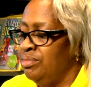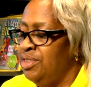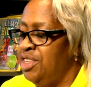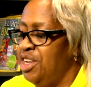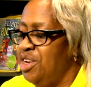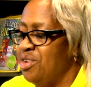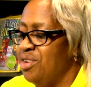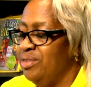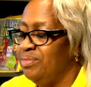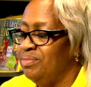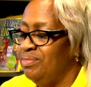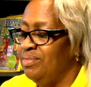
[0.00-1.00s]
dear,
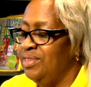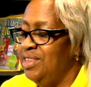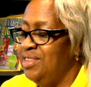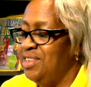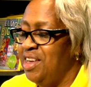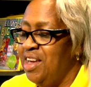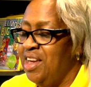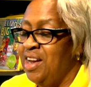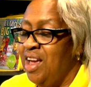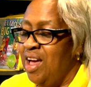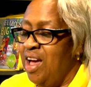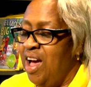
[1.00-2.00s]
he
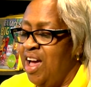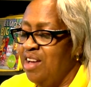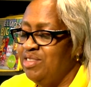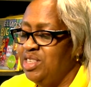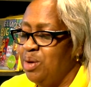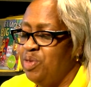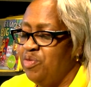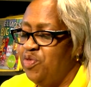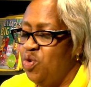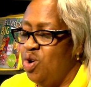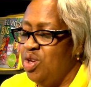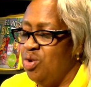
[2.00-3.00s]
said. I have something for